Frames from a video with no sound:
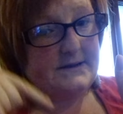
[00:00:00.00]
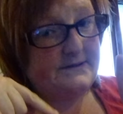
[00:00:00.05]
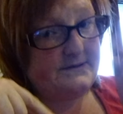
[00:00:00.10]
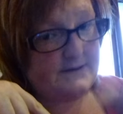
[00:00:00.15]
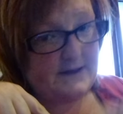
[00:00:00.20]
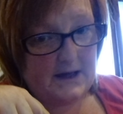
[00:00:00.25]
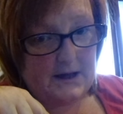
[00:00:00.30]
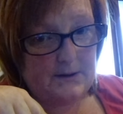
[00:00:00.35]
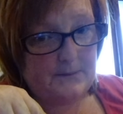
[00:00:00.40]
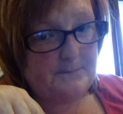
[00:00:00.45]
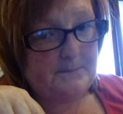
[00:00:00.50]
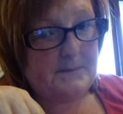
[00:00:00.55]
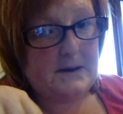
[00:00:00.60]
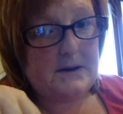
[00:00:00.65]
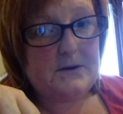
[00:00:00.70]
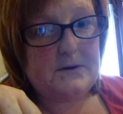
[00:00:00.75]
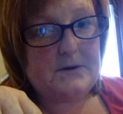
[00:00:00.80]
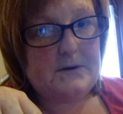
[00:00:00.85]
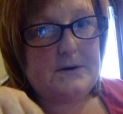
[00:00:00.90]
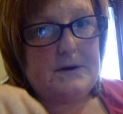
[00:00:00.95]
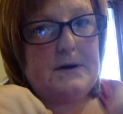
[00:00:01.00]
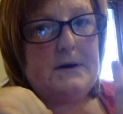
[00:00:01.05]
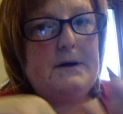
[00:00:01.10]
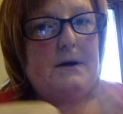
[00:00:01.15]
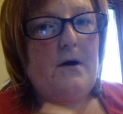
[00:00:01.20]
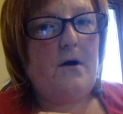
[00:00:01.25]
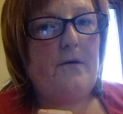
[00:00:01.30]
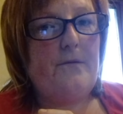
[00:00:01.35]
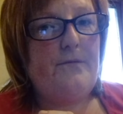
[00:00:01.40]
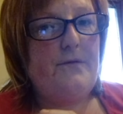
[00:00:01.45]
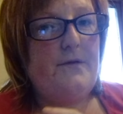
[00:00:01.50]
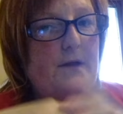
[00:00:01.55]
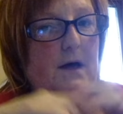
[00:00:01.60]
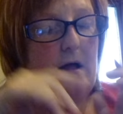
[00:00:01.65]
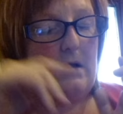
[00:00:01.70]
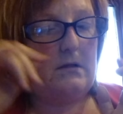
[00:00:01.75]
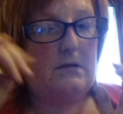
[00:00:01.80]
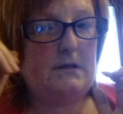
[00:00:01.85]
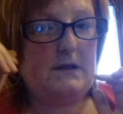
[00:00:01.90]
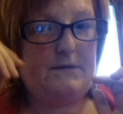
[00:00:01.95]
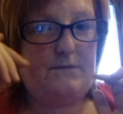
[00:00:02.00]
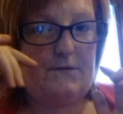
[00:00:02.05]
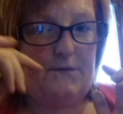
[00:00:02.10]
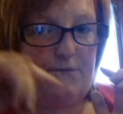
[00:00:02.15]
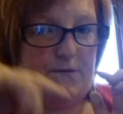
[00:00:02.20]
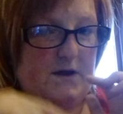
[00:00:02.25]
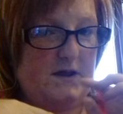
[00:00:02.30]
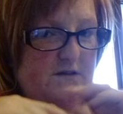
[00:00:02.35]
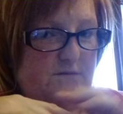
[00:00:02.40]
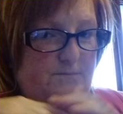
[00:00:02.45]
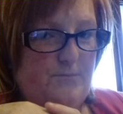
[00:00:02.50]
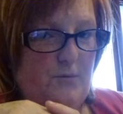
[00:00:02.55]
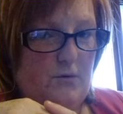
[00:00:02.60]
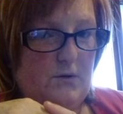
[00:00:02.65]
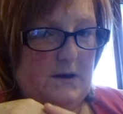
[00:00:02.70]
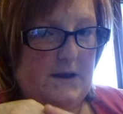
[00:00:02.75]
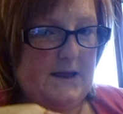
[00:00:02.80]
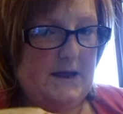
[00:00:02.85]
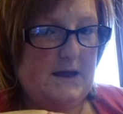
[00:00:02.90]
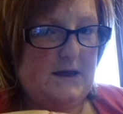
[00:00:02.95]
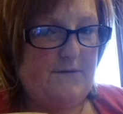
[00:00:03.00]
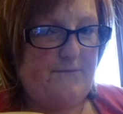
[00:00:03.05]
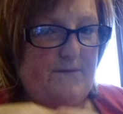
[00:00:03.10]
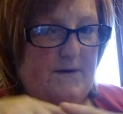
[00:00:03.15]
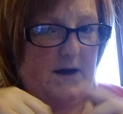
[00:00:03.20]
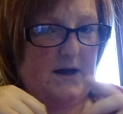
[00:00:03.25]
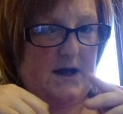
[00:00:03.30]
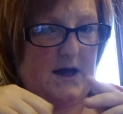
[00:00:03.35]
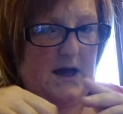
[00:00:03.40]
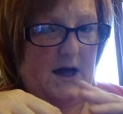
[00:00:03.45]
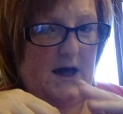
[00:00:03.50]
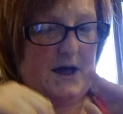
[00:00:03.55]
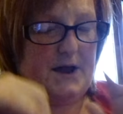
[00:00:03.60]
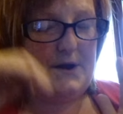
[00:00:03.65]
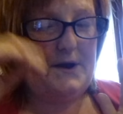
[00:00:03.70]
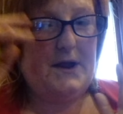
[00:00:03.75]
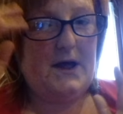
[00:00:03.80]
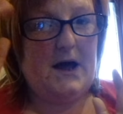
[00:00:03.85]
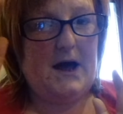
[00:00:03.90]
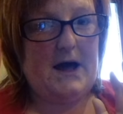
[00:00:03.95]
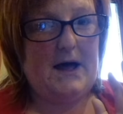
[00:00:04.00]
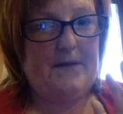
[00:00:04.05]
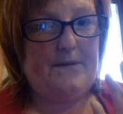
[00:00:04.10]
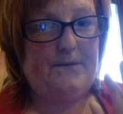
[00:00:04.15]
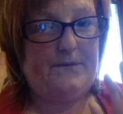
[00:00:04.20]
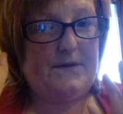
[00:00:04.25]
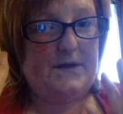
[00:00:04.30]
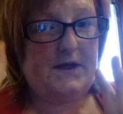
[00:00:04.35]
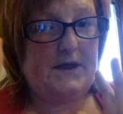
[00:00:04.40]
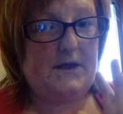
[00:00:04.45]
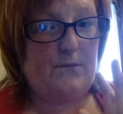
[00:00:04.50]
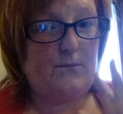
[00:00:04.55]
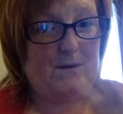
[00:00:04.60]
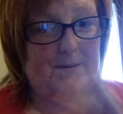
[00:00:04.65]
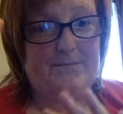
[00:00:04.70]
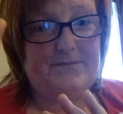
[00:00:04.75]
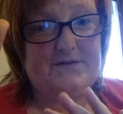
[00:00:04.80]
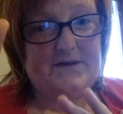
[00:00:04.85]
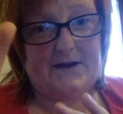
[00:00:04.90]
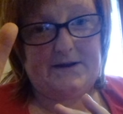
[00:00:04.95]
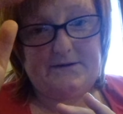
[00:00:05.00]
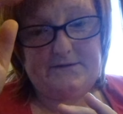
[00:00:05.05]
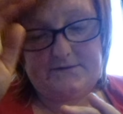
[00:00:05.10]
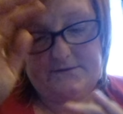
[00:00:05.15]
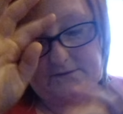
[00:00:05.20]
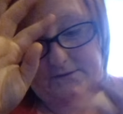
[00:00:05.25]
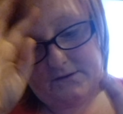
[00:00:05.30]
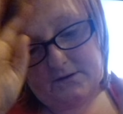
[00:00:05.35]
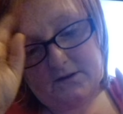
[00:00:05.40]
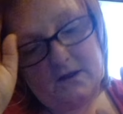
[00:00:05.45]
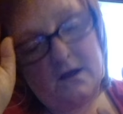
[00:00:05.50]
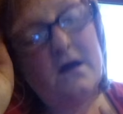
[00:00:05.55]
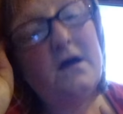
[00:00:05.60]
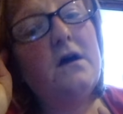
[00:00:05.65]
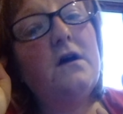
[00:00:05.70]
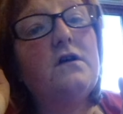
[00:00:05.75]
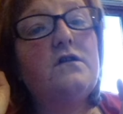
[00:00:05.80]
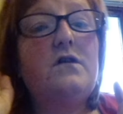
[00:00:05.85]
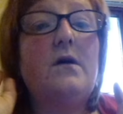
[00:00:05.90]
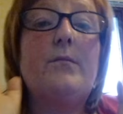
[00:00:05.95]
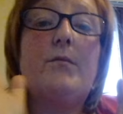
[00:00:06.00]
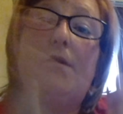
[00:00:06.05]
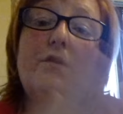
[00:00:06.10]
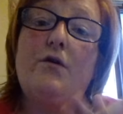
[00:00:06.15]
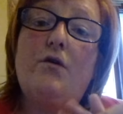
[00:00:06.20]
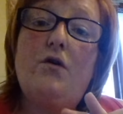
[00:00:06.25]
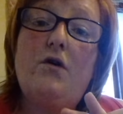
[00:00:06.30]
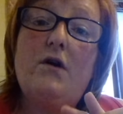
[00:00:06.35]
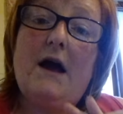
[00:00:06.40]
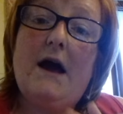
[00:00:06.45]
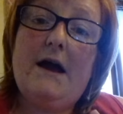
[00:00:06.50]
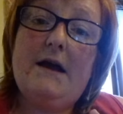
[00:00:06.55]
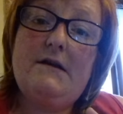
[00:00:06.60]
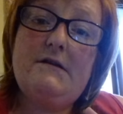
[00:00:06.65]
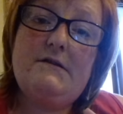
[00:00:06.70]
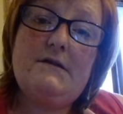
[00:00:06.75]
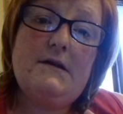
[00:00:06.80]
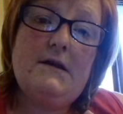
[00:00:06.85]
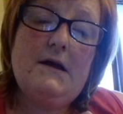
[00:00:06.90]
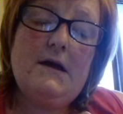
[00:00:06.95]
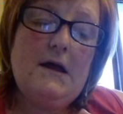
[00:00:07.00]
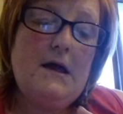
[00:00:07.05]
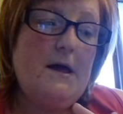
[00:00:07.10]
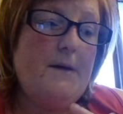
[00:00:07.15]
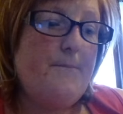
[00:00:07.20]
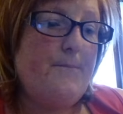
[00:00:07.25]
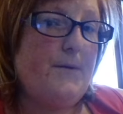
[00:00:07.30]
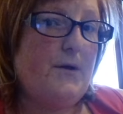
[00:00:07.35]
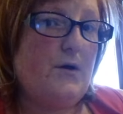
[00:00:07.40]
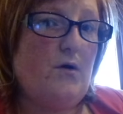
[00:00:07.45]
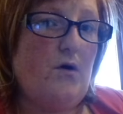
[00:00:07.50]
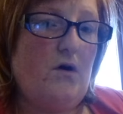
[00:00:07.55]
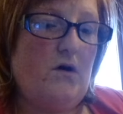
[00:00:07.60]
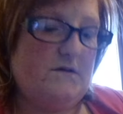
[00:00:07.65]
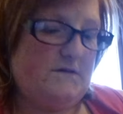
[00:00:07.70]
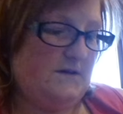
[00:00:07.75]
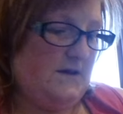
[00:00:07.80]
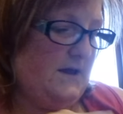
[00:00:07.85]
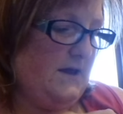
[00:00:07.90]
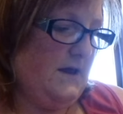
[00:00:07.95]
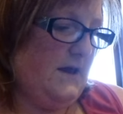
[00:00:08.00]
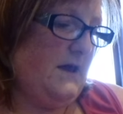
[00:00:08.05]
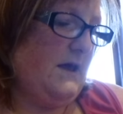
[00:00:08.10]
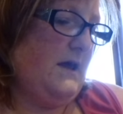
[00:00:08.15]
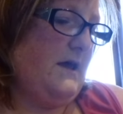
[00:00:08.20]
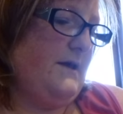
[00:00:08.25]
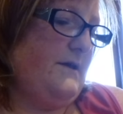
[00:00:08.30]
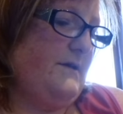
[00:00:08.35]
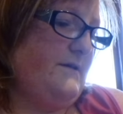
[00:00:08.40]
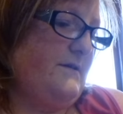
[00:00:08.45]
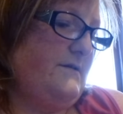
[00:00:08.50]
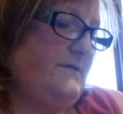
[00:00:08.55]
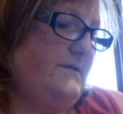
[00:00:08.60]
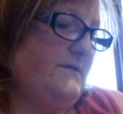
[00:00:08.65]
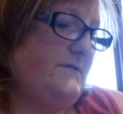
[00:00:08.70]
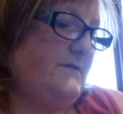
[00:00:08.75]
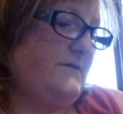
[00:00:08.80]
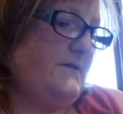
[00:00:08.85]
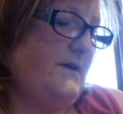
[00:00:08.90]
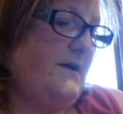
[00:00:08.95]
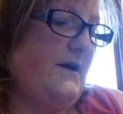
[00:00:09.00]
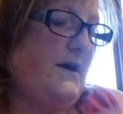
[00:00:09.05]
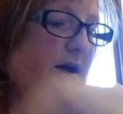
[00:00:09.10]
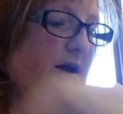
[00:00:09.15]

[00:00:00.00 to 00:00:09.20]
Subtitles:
down below. I'll leave the Facebook link if I can and the website. So I'm going to go, guys, because it is